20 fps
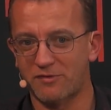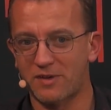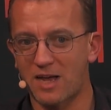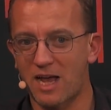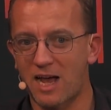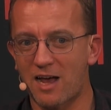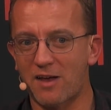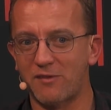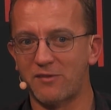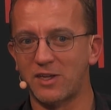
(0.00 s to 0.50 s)

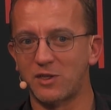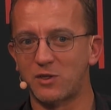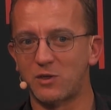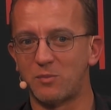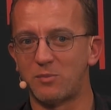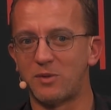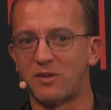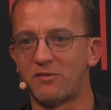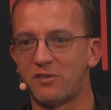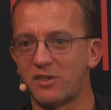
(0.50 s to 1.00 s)
having to
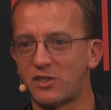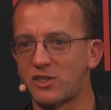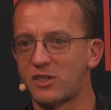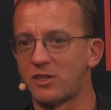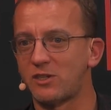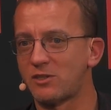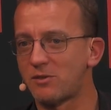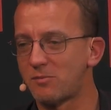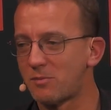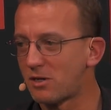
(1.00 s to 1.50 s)
be
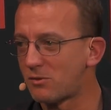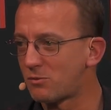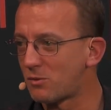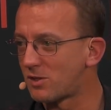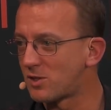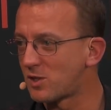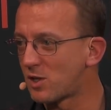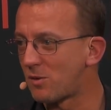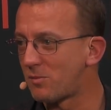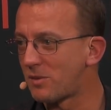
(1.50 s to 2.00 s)
vigilant about
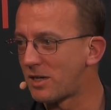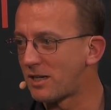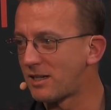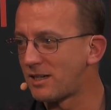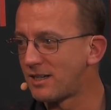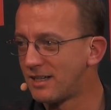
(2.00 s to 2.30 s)
what's coming,